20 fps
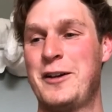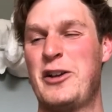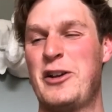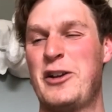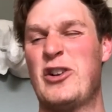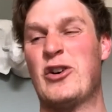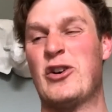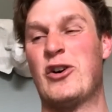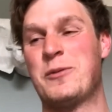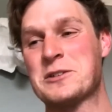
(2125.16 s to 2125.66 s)

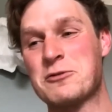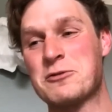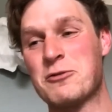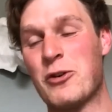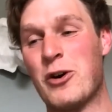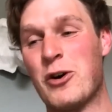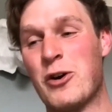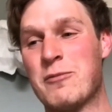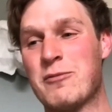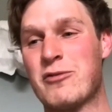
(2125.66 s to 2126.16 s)
you know, almost
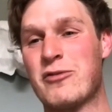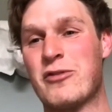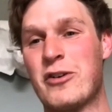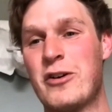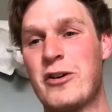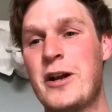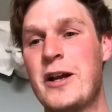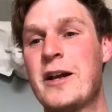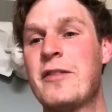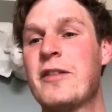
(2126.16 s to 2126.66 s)
roam
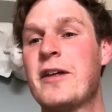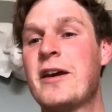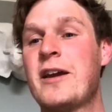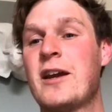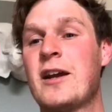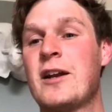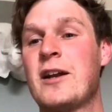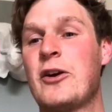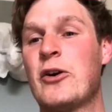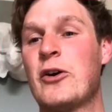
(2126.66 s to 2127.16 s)
free and they
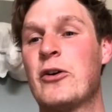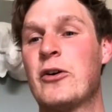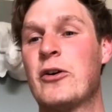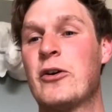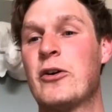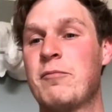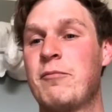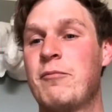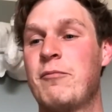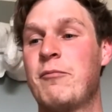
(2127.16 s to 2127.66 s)
can go
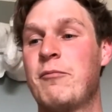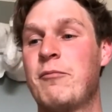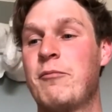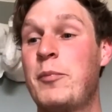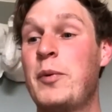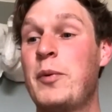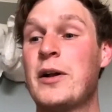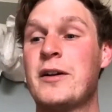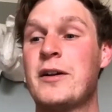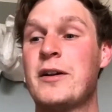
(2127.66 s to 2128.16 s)
and
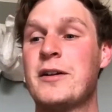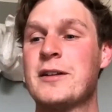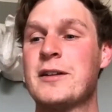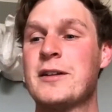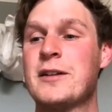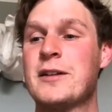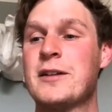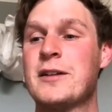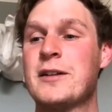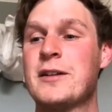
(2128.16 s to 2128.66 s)
build
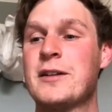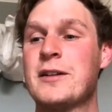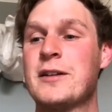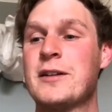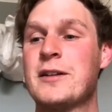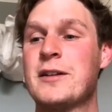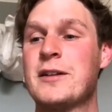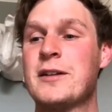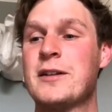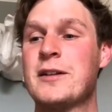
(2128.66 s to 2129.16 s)
like
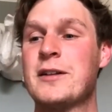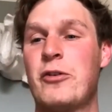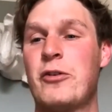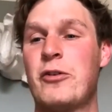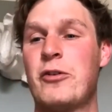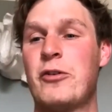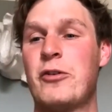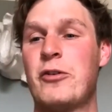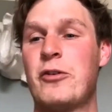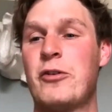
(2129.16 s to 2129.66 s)

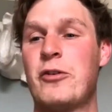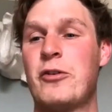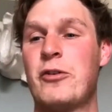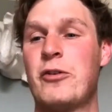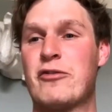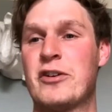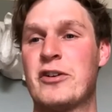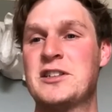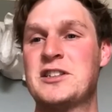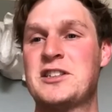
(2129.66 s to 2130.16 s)
really
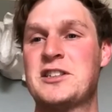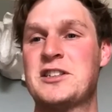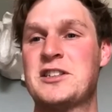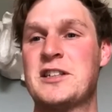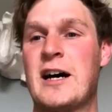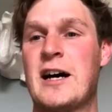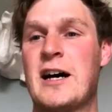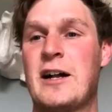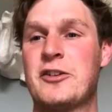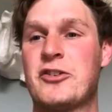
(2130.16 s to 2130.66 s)

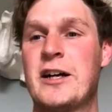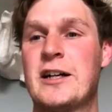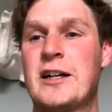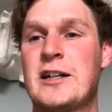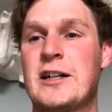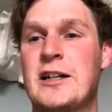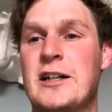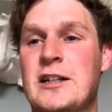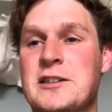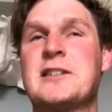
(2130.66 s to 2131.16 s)
different style
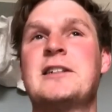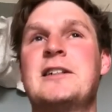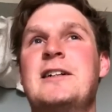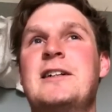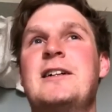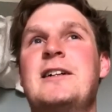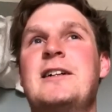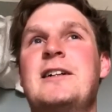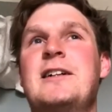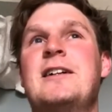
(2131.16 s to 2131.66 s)

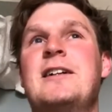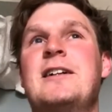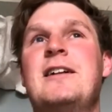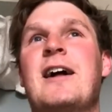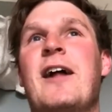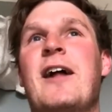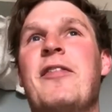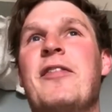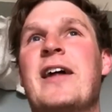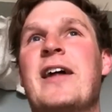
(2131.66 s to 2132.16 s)
trails.
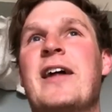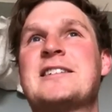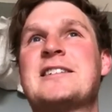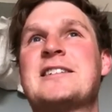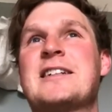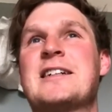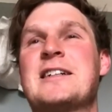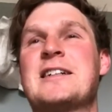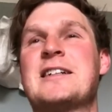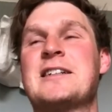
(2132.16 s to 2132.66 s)

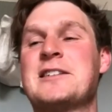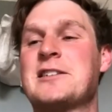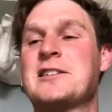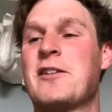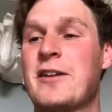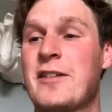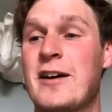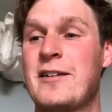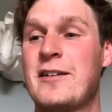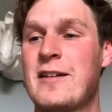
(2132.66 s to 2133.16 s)
And that's
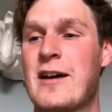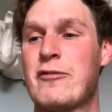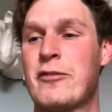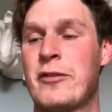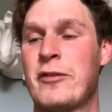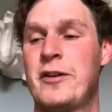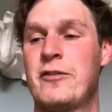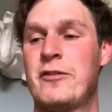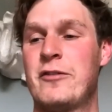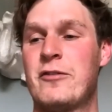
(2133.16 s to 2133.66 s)
like something
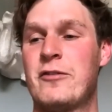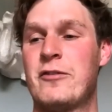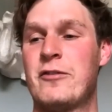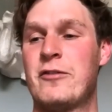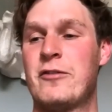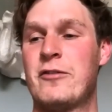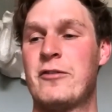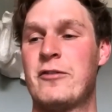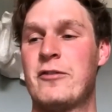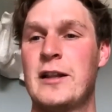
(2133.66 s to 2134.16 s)
that I
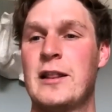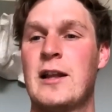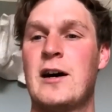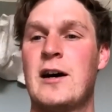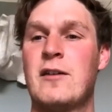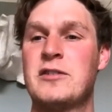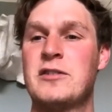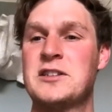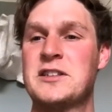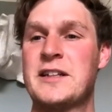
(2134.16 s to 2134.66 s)
definitely
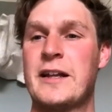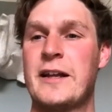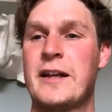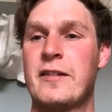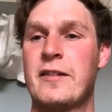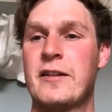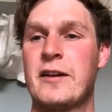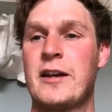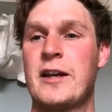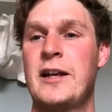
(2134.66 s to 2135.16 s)
really, really
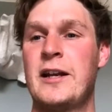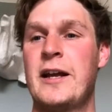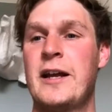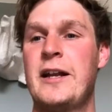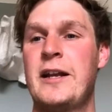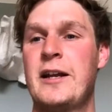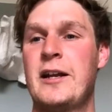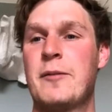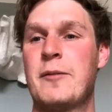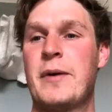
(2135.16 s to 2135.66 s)
love, is
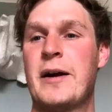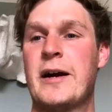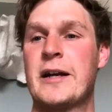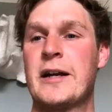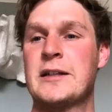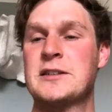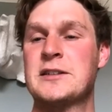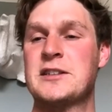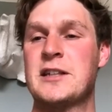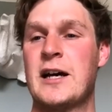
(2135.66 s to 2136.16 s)
like the
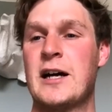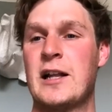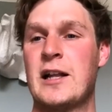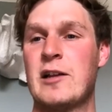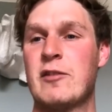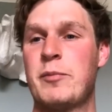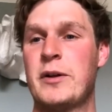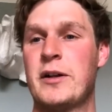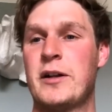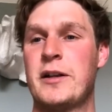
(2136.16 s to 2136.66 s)
Canadian
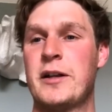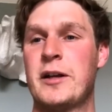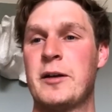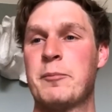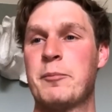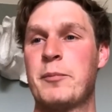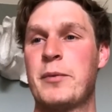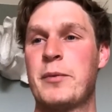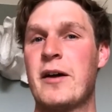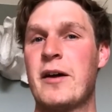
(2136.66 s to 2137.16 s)
American
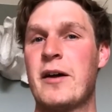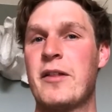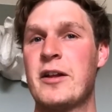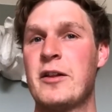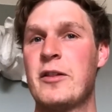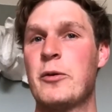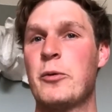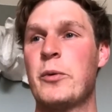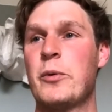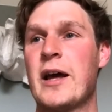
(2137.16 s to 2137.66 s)
style of
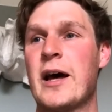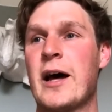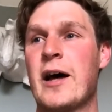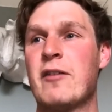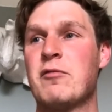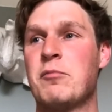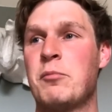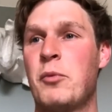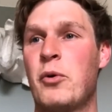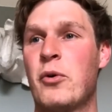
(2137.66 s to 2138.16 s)
building. But I
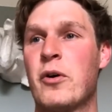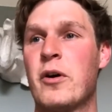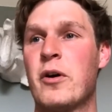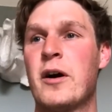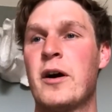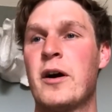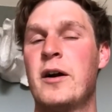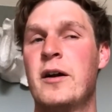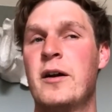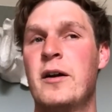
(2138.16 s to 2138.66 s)
think that we have